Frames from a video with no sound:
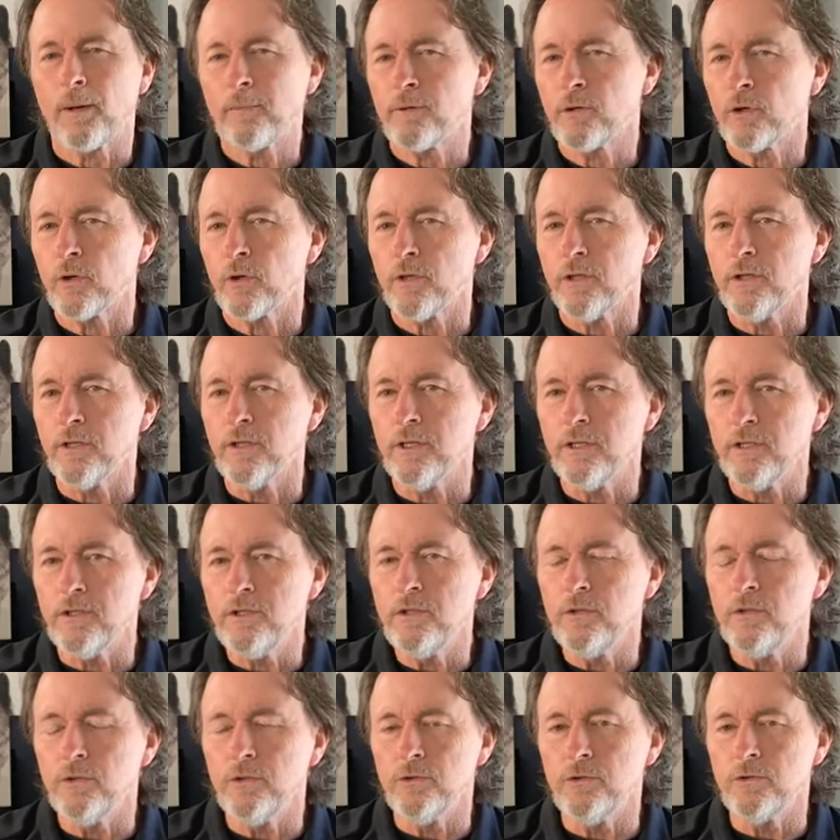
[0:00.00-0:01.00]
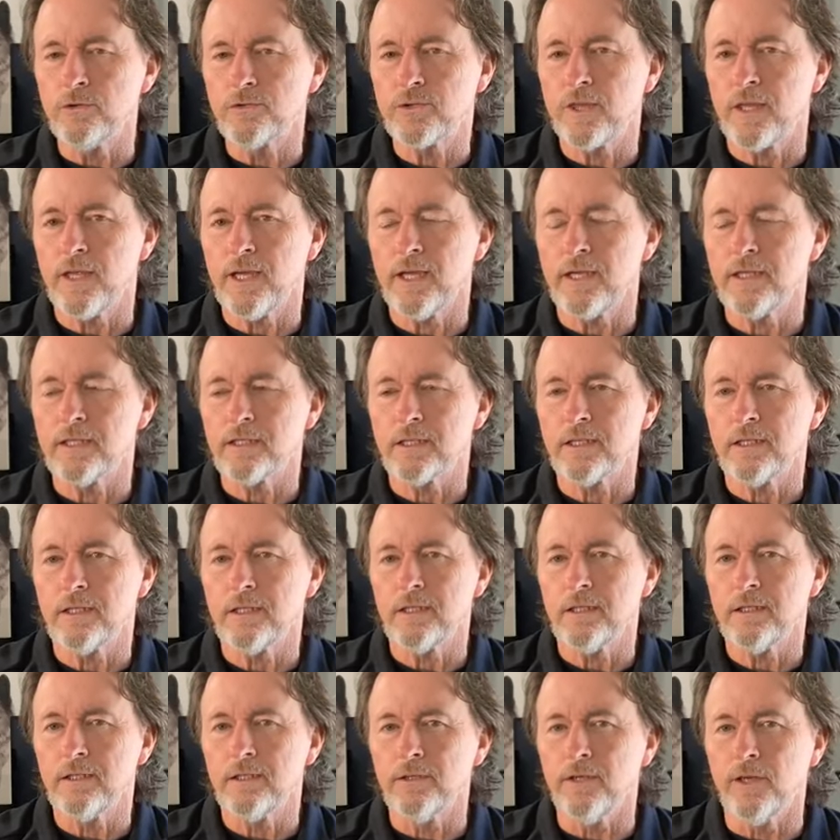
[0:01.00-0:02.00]
probably heard in the news that
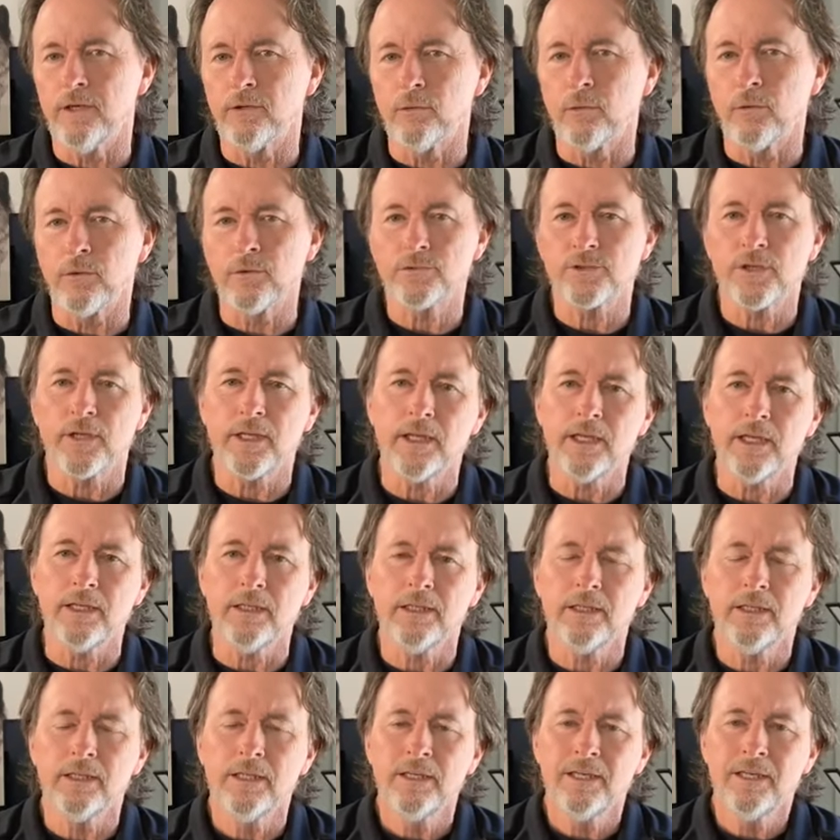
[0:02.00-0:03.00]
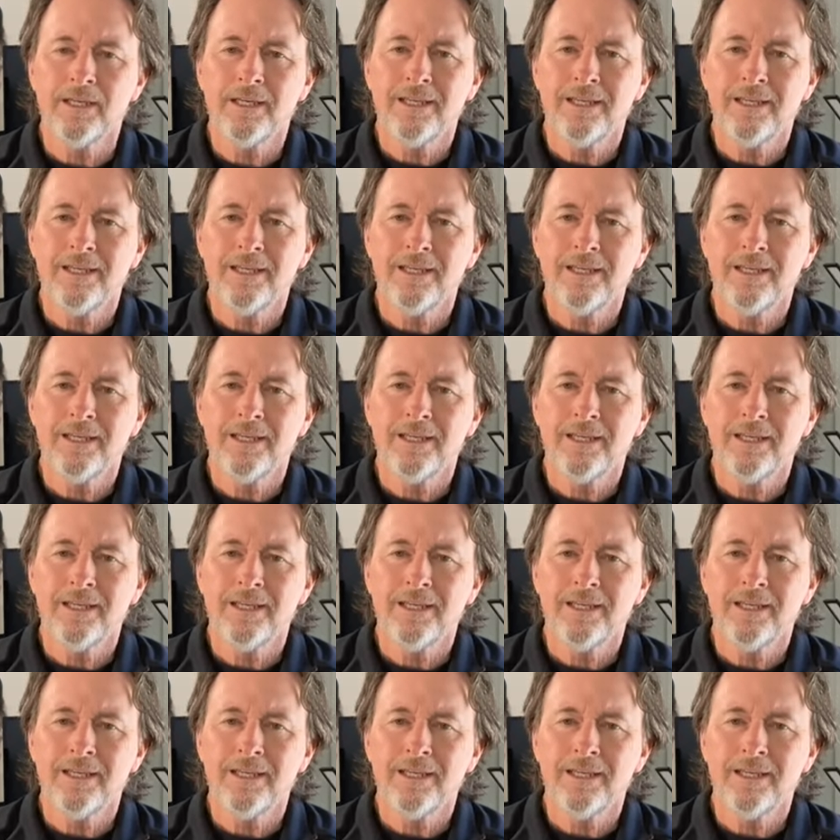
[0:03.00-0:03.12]
there was a